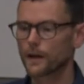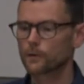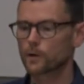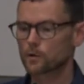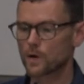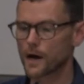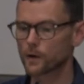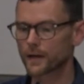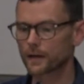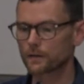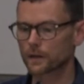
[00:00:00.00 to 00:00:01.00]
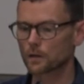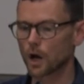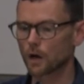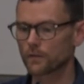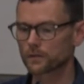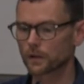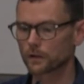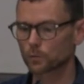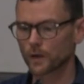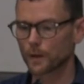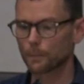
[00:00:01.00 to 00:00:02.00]
requiring that officers
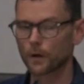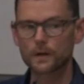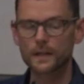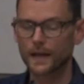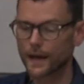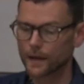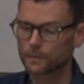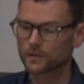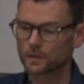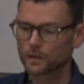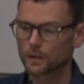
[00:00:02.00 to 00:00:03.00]
wear body cams,